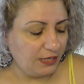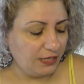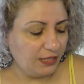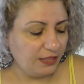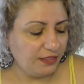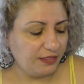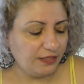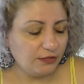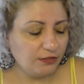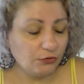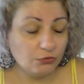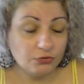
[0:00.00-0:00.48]

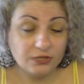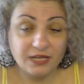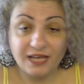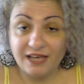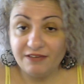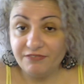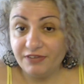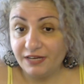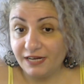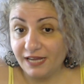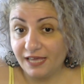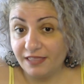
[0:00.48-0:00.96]
They don't have
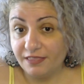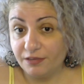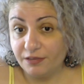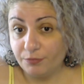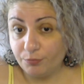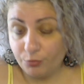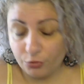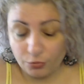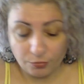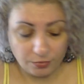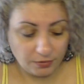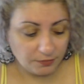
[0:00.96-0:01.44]
any other
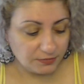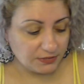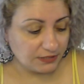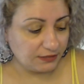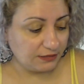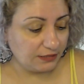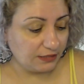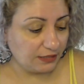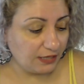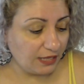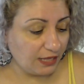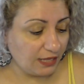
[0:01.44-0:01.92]
problems at
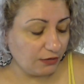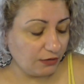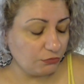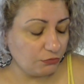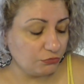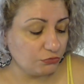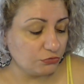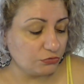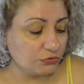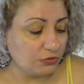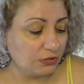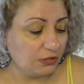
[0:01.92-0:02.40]
the
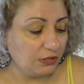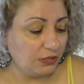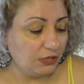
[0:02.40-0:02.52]
house,